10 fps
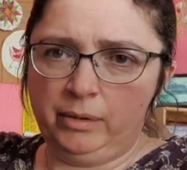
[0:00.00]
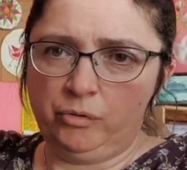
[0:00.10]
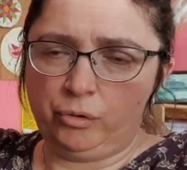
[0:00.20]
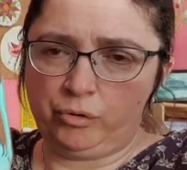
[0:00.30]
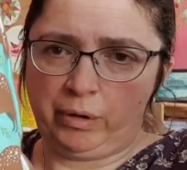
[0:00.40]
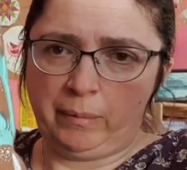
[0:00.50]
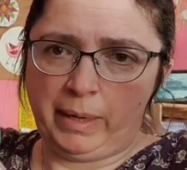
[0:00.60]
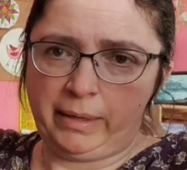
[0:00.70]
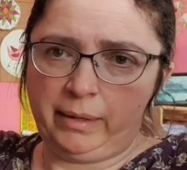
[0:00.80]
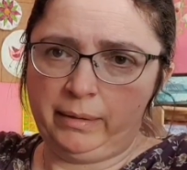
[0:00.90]
drawstring
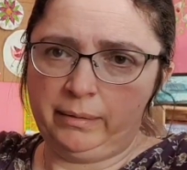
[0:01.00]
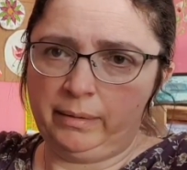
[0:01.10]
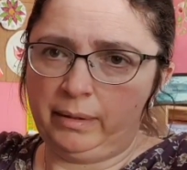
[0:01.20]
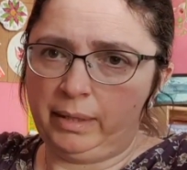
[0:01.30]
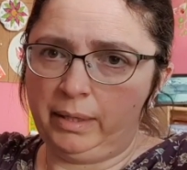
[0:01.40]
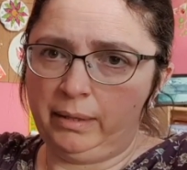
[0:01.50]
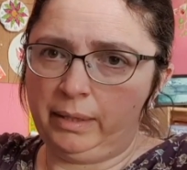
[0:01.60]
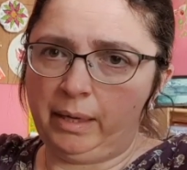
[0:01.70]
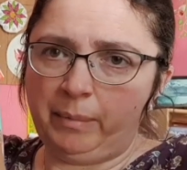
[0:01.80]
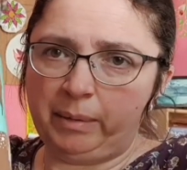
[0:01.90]
bag
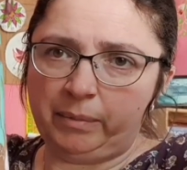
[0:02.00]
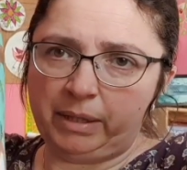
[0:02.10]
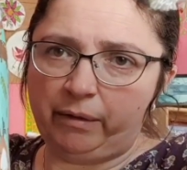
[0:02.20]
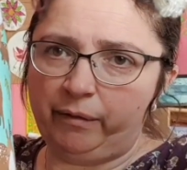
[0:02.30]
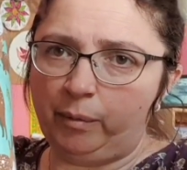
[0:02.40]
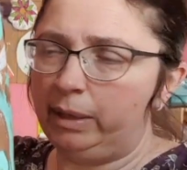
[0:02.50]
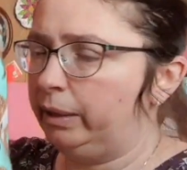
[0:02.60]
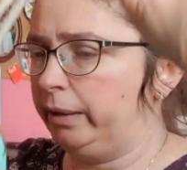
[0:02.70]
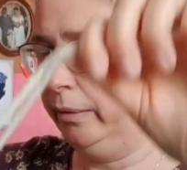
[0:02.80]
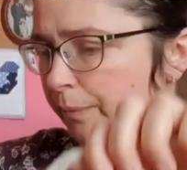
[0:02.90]
that I made myself a while
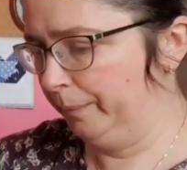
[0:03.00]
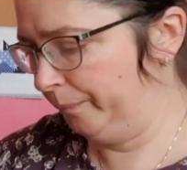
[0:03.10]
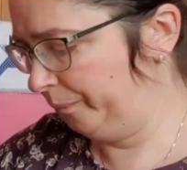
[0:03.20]
ago.